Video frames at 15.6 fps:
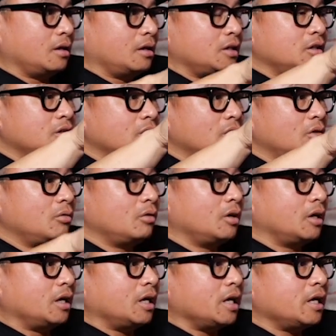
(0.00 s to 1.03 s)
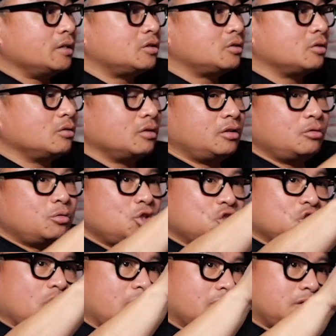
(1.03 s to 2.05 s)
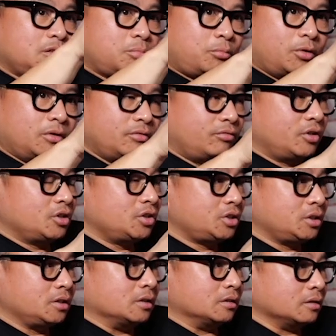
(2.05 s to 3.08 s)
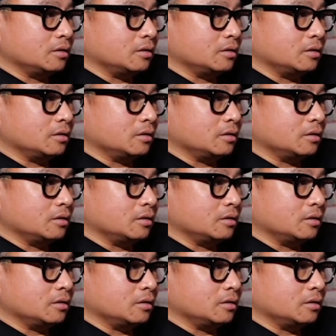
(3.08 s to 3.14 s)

You know, and so you would charge per version.